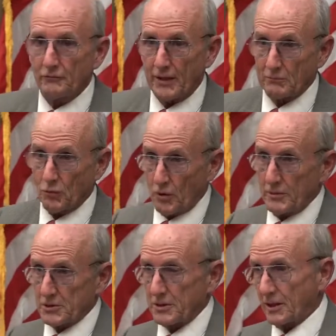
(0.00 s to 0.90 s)
In fact,
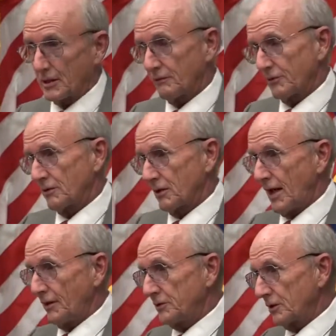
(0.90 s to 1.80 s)
Mormons think if you're
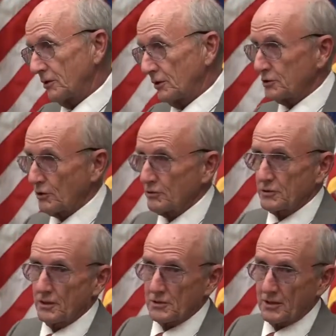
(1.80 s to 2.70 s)
allowed to go to
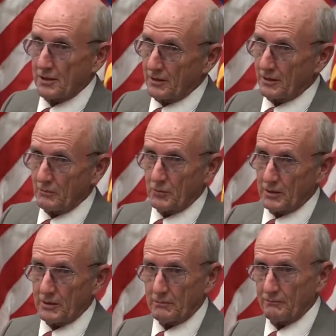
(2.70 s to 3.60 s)
church on Sunday, that
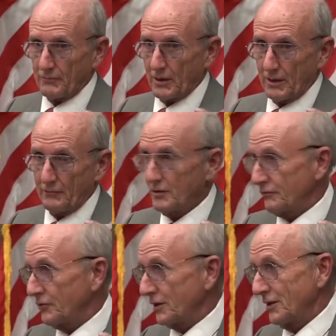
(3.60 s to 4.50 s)
we live in
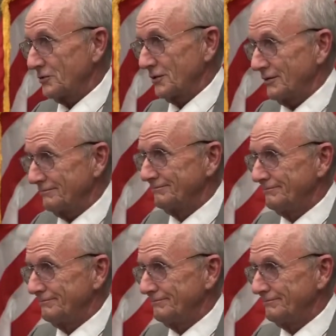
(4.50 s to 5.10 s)
a free country.